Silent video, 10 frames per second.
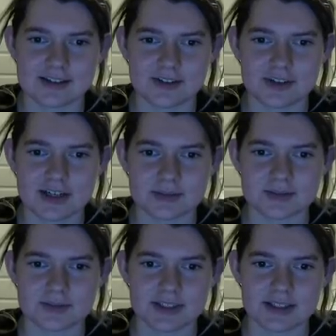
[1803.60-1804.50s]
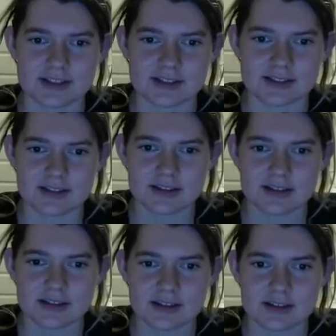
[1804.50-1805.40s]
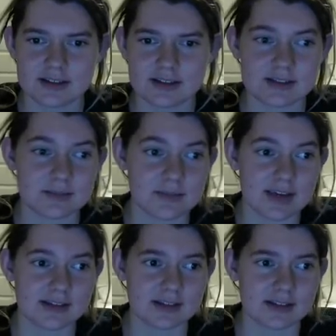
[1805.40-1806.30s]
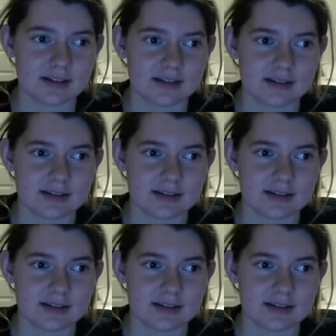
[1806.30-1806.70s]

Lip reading: incredible, really. It's amazing.